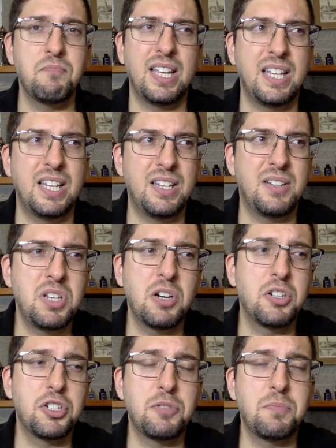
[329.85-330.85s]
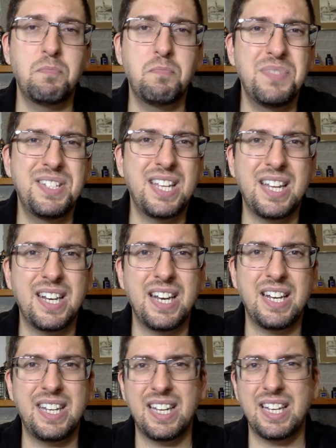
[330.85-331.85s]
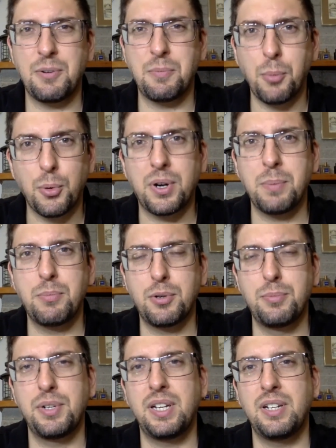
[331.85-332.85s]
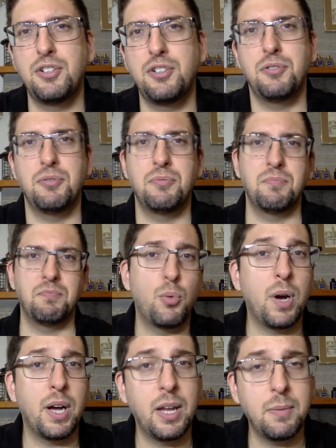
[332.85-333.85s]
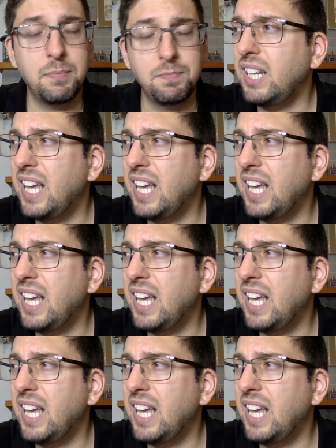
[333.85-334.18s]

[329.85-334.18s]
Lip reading: And they're just scents that I think are more appropriate to who I am.